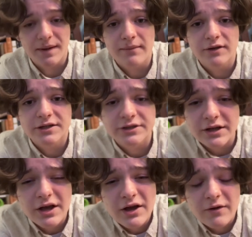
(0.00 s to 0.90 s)
published
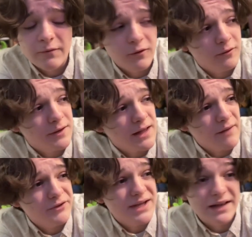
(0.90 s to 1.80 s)
for the
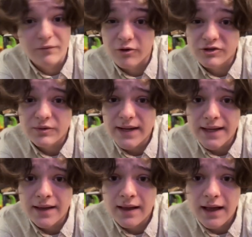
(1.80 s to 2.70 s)
novel's anniversary,
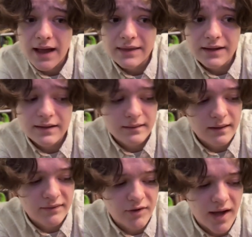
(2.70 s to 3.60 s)
I think.
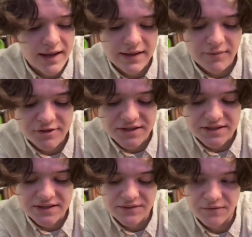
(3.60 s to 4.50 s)
I forgot, I think it was
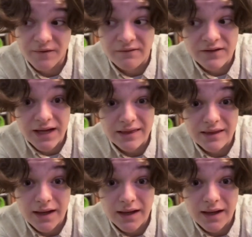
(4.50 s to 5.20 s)
its 50th